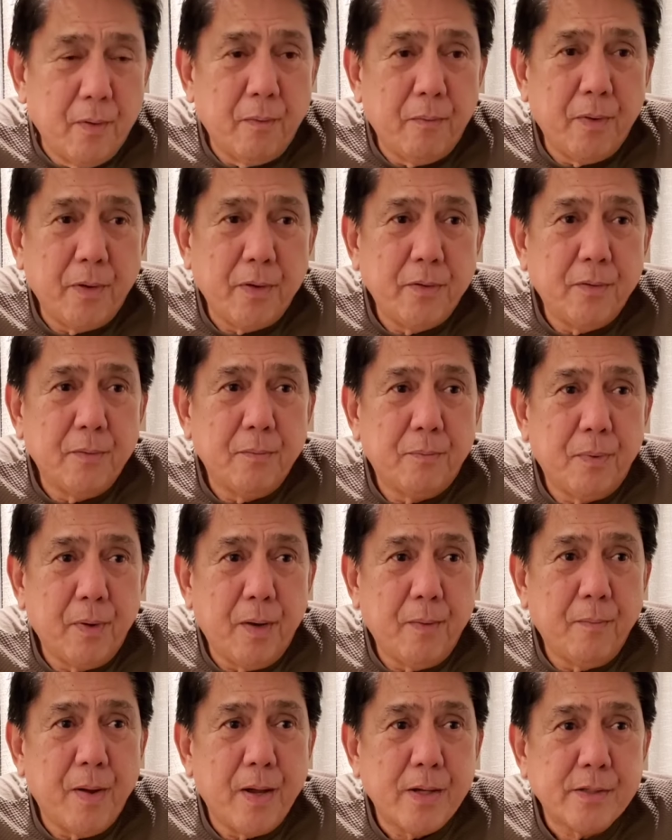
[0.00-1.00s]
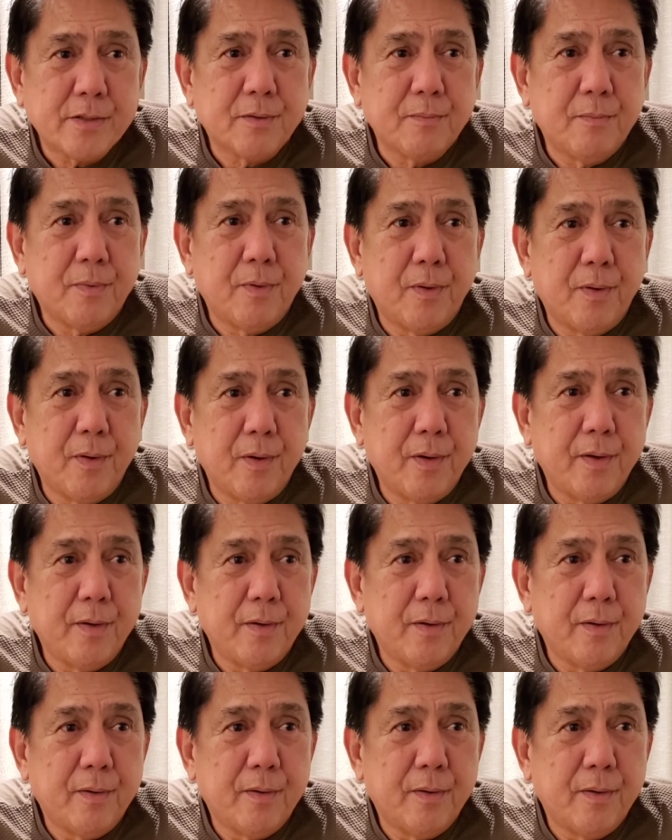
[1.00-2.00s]
You know, when you play basketball, you
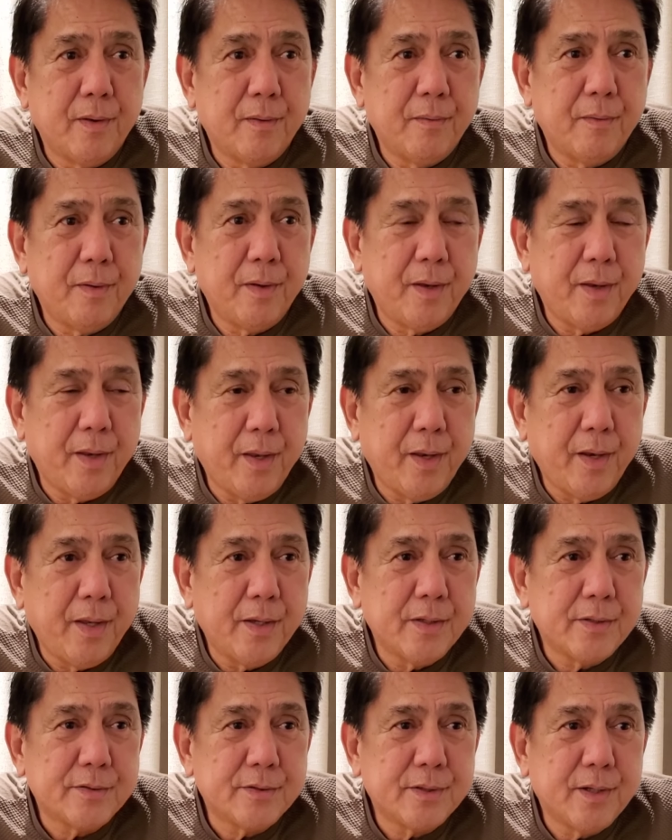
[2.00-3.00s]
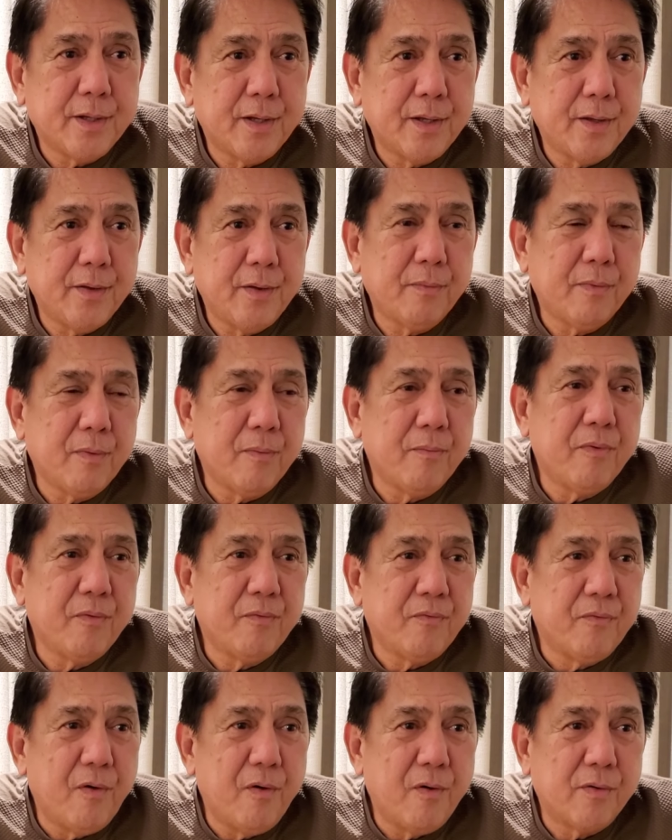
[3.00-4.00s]
know, it, it is uh, you have to
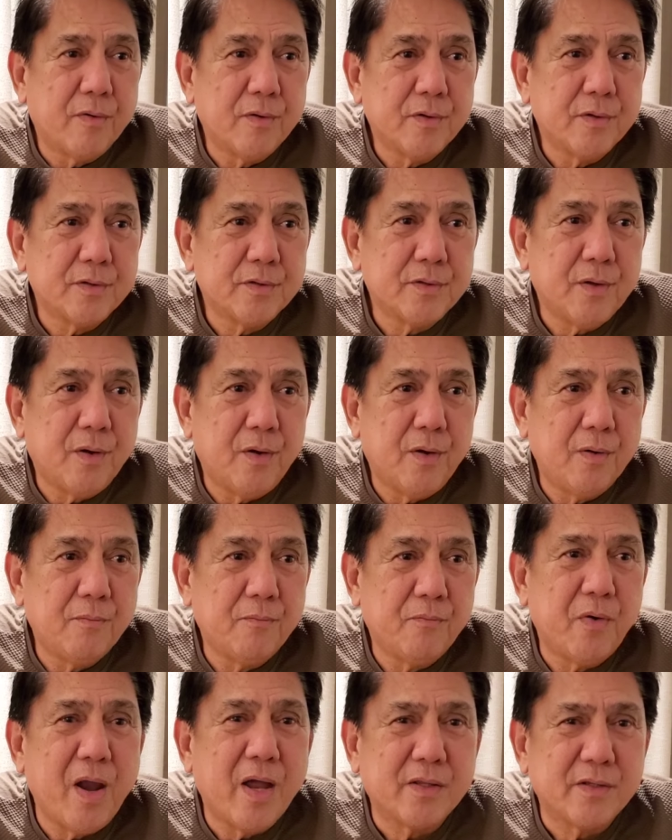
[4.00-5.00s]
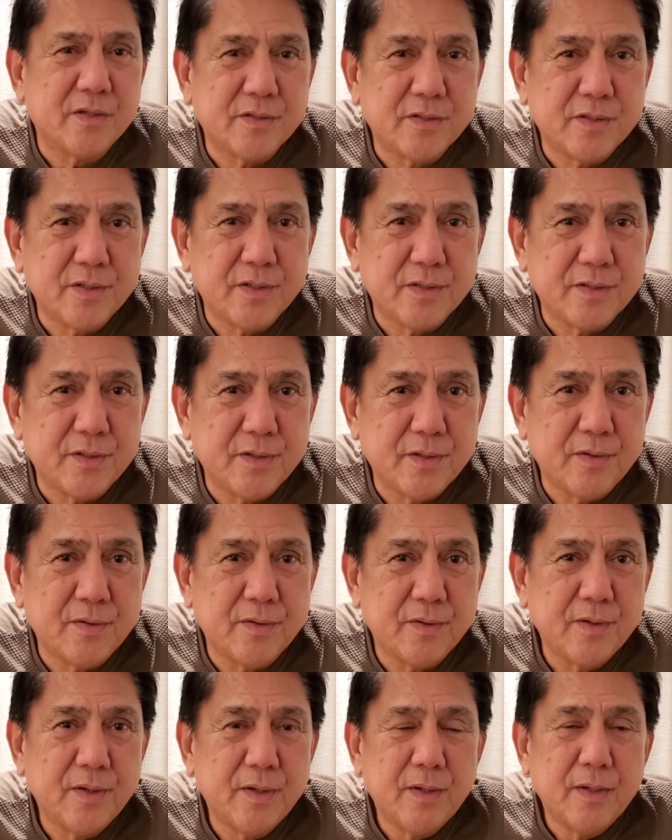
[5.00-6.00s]
be focused on practices. You
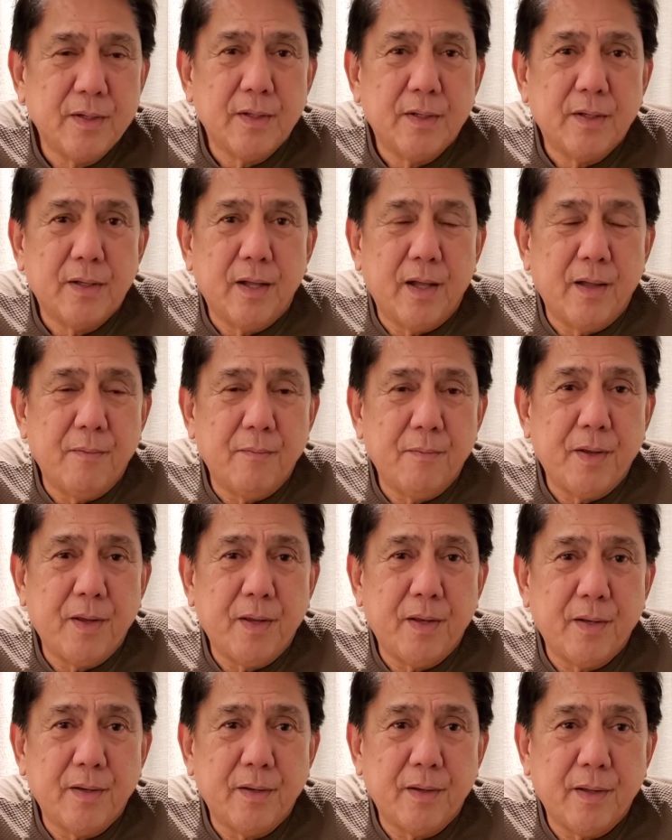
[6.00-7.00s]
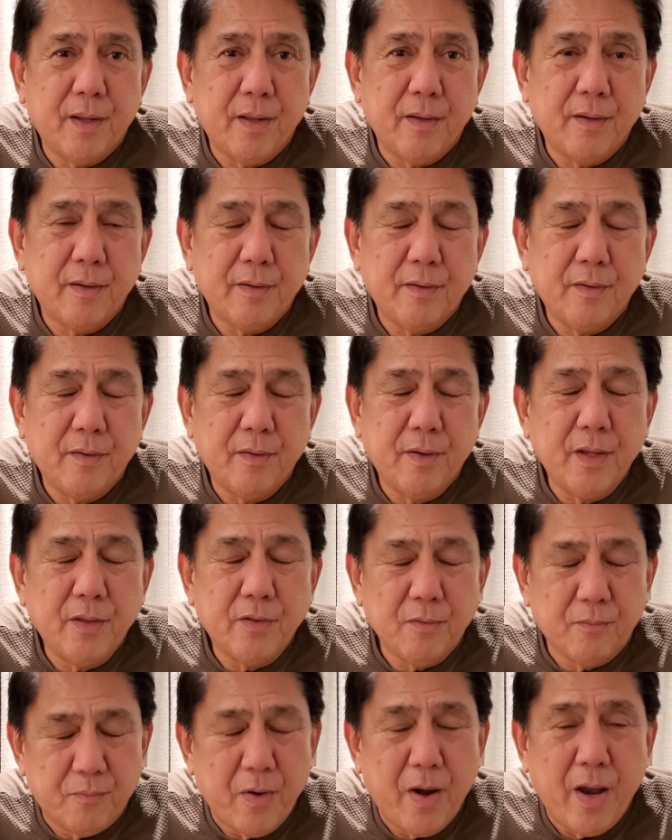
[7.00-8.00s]
know, I mean, you
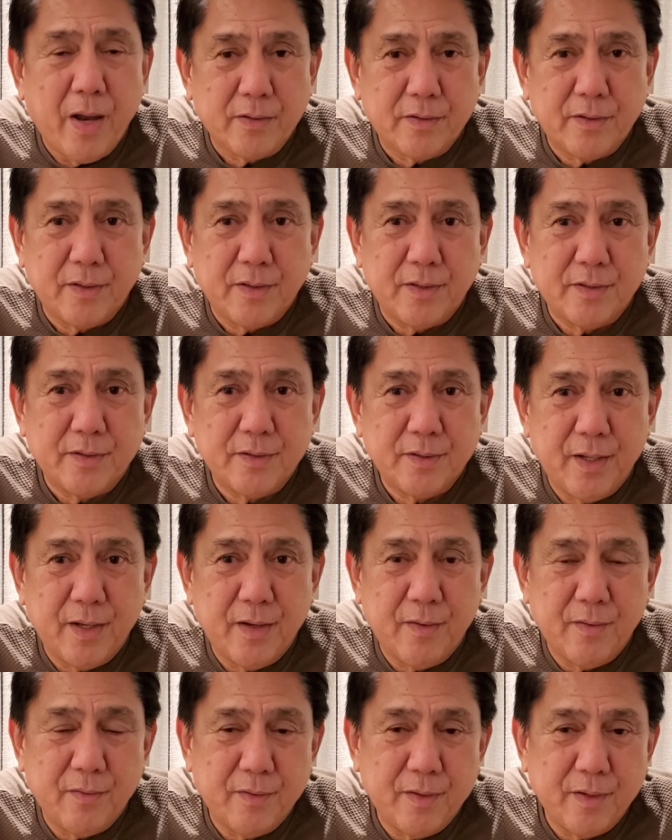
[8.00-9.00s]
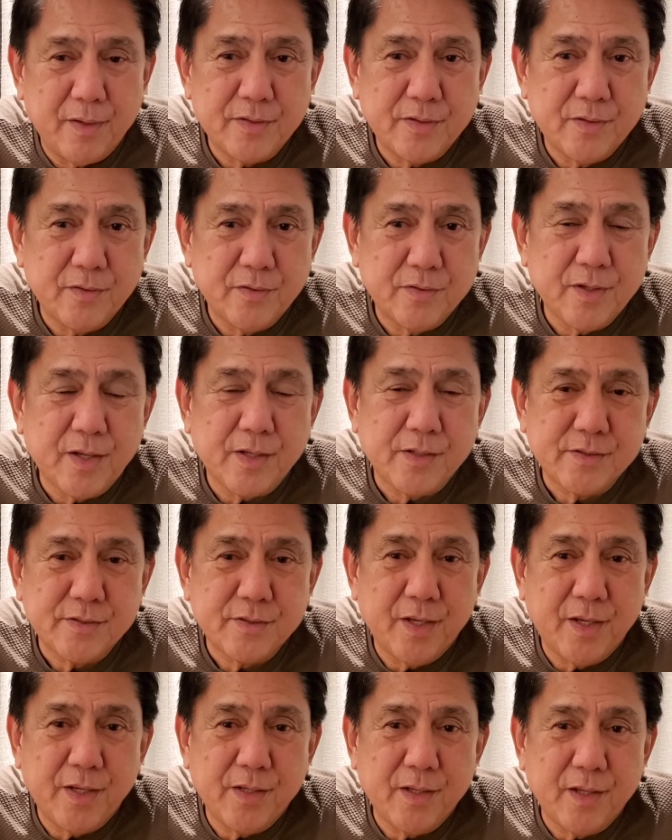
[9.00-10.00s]
need to practice. You know, there's no such
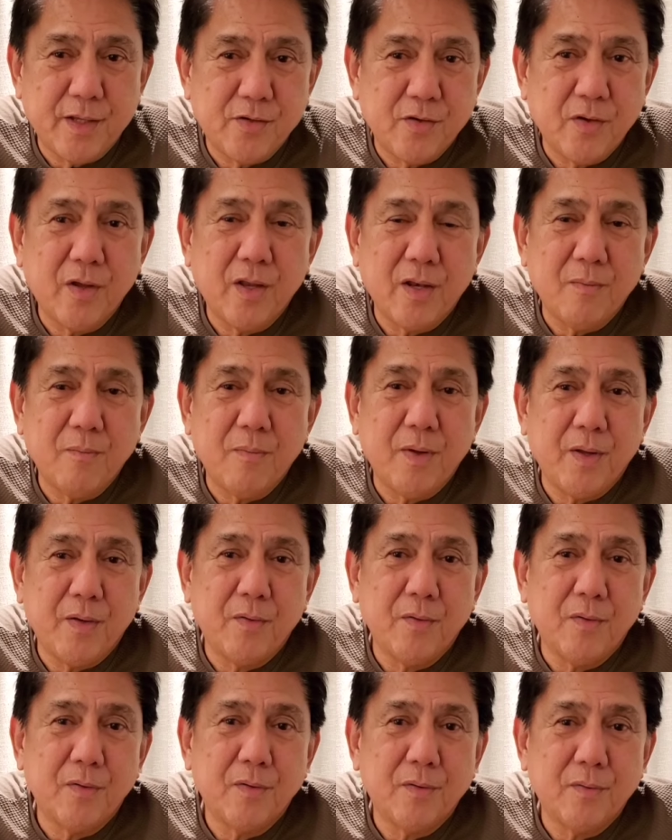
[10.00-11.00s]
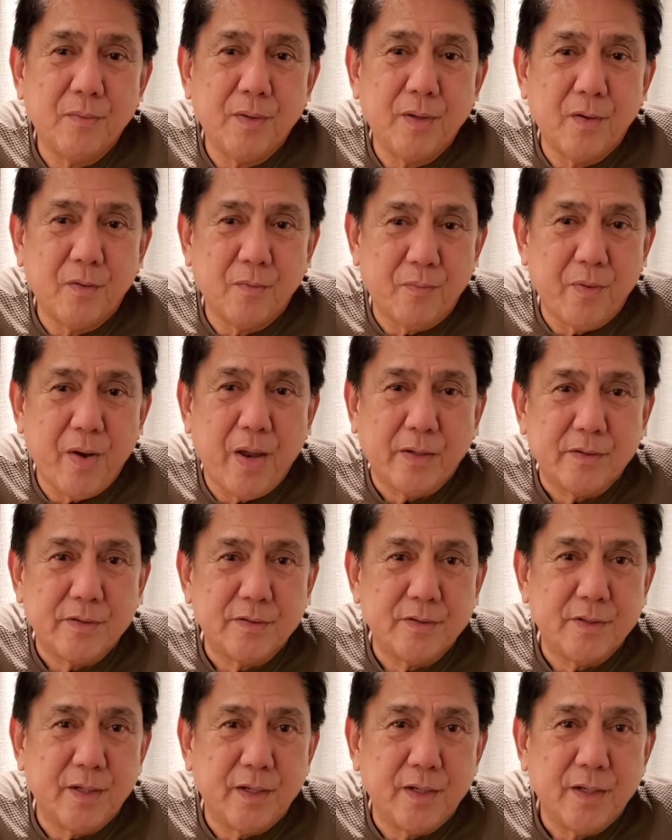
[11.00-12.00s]
thing that you're gonna be good without
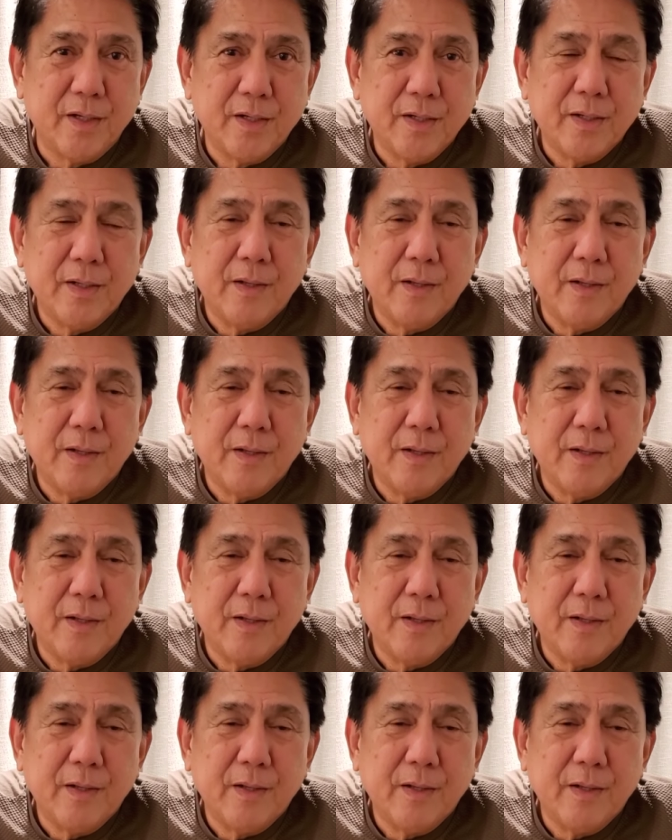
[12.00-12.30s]
practicing